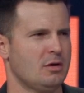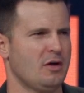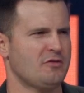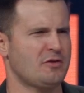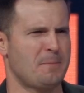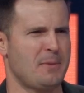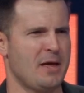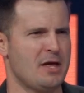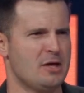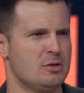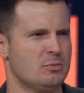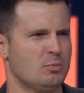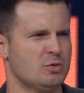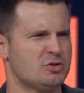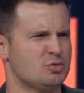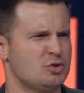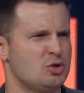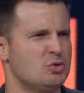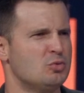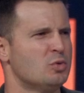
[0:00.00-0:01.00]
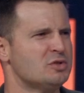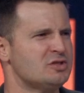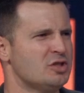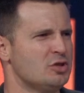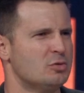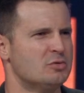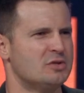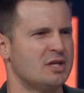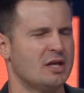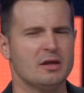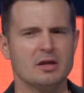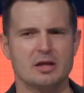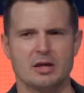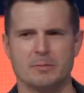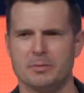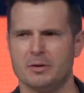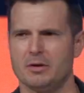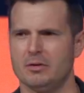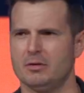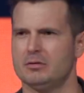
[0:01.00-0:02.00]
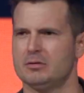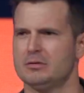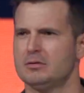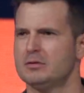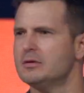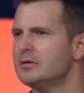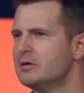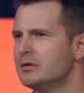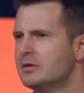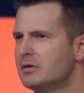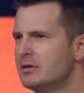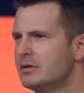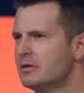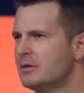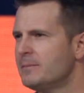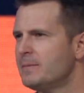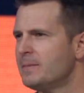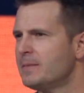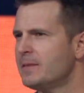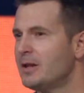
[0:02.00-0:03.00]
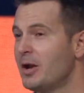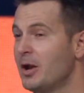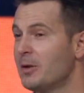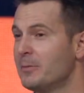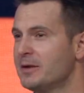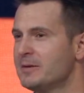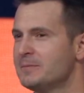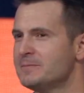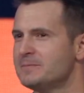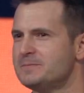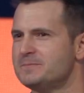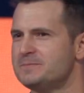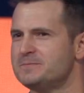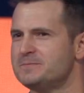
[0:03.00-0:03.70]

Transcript: have to pay, what's a utility bill? You know what I mean?